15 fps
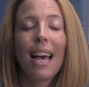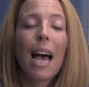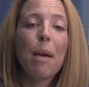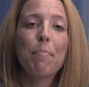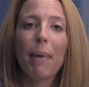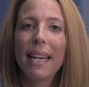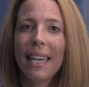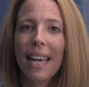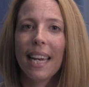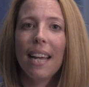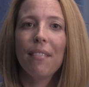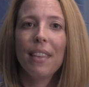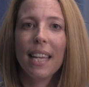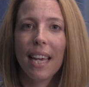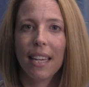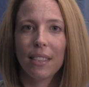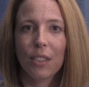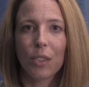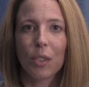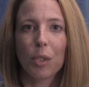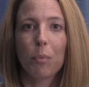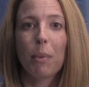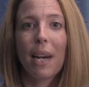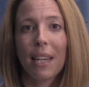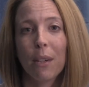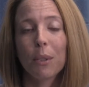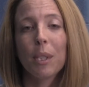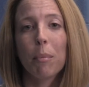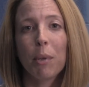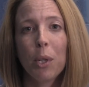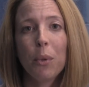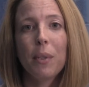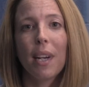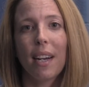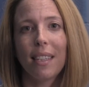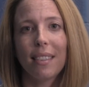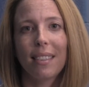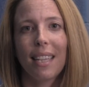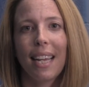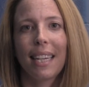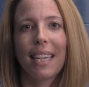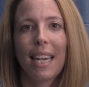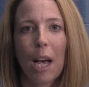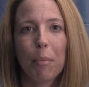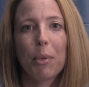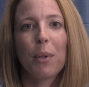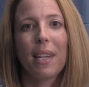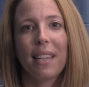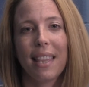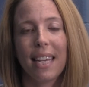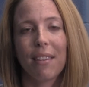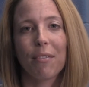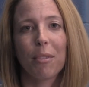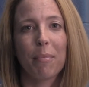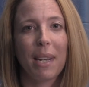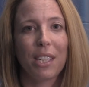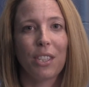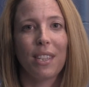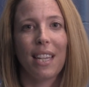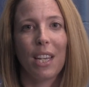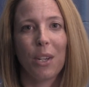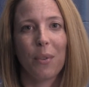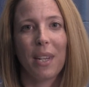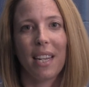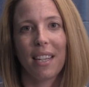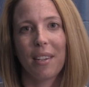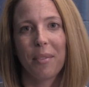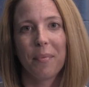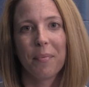I might not have the answers, but I know someone who does and can help you get the information that you need.